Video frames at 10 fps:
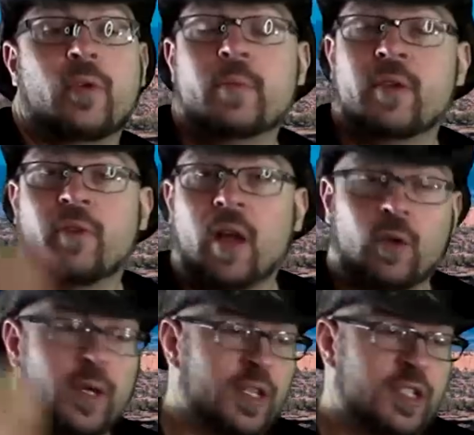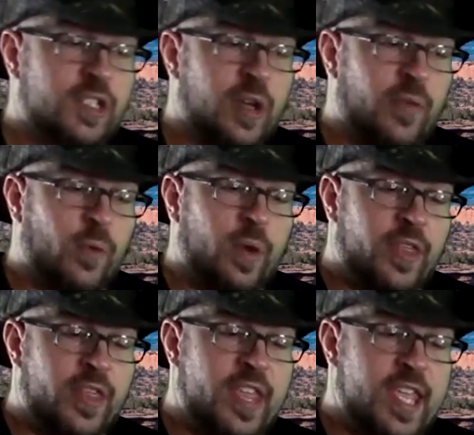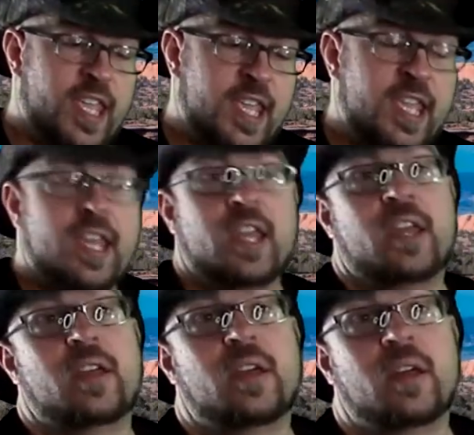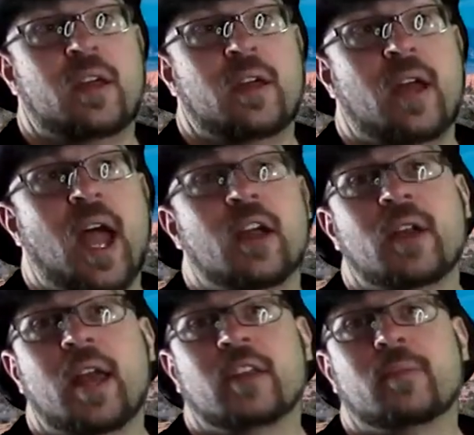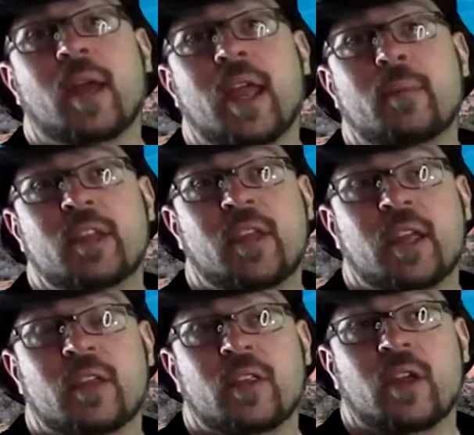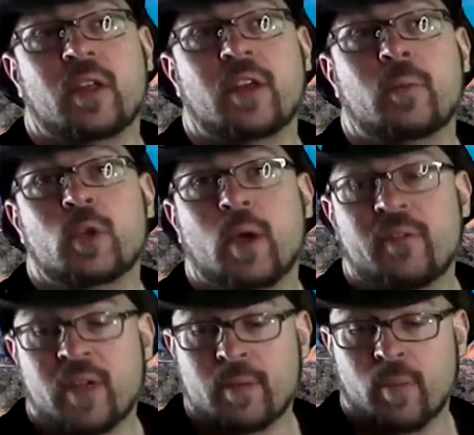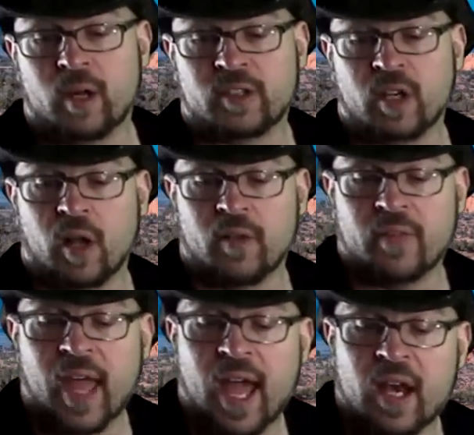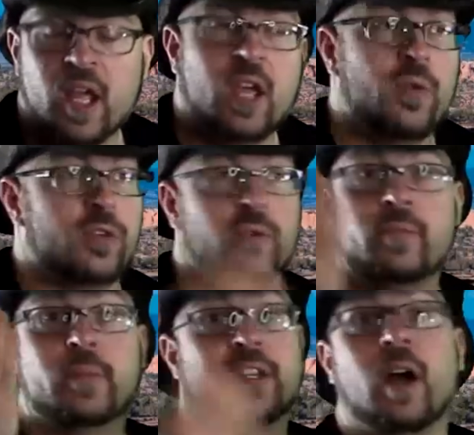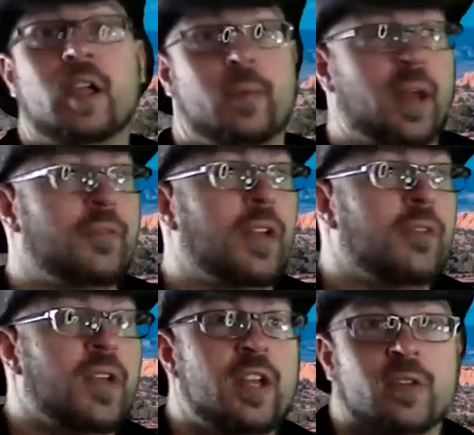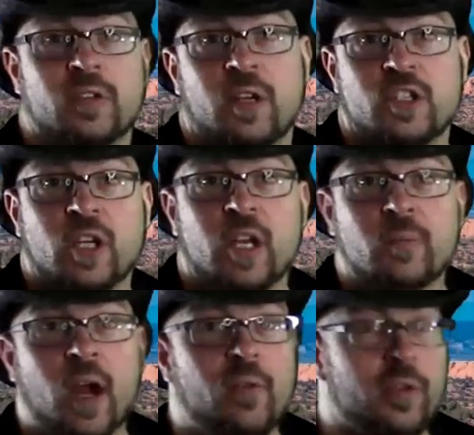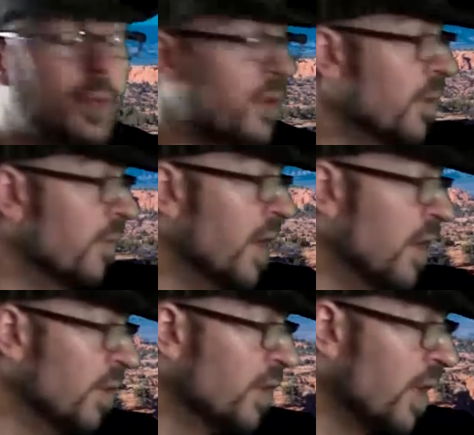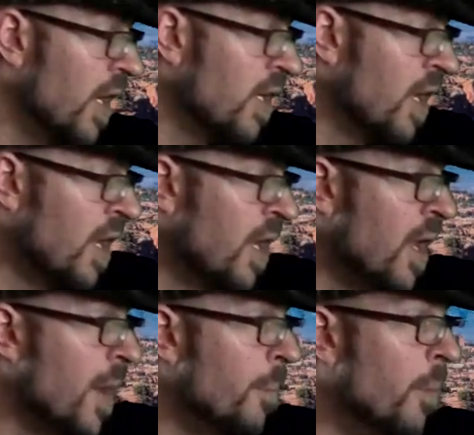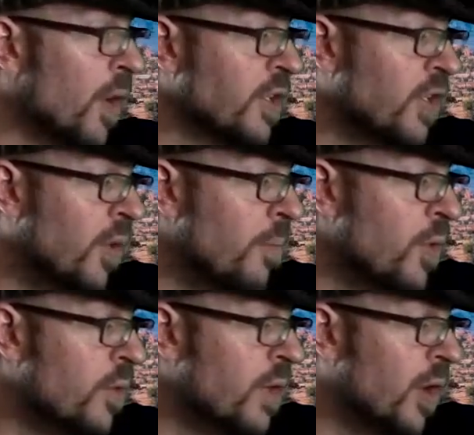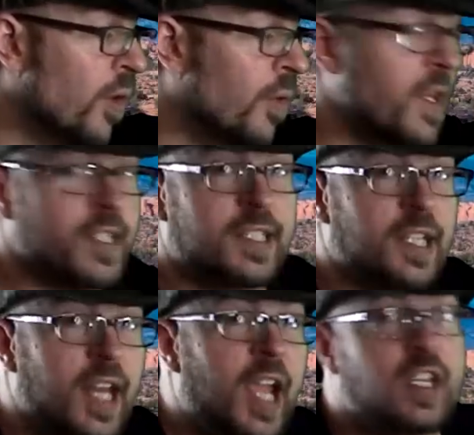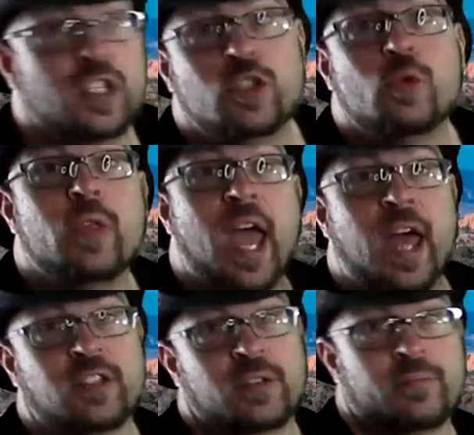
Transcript: we've been following the stuff with the Iron Addicts Miami thing and the WFN bust and all of that, which we've been talking about. I've done videos on it. Johnny Bravo's been doing videos on it. Berto Mundo is connected to that.